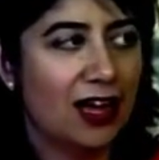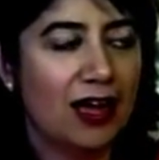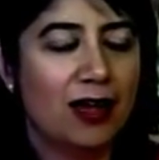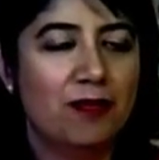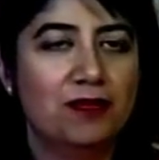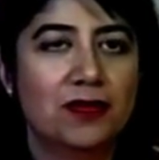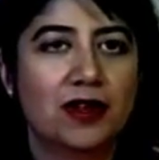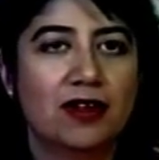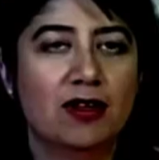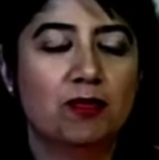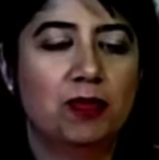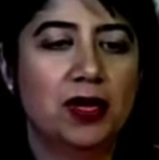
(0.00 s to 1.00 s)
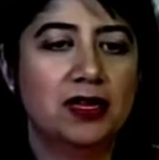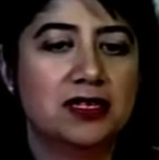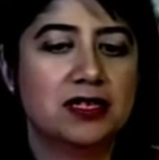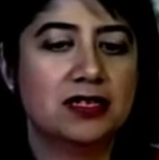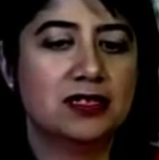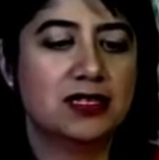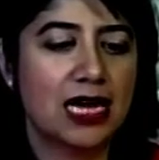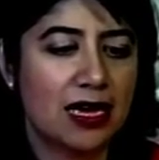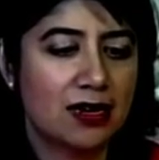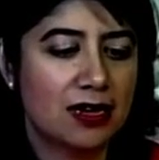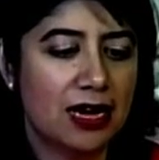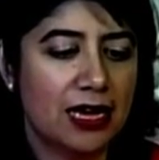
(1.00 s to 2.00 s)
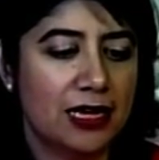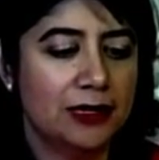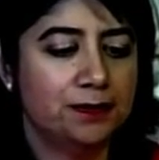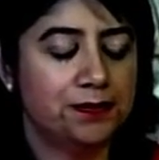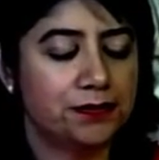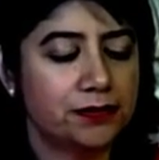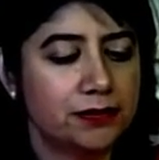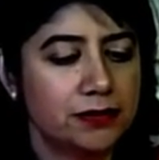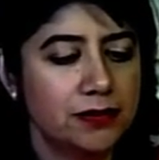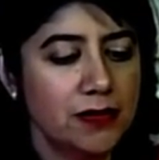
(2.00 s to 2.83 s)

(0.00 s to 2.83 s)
Um, but secondly, mm.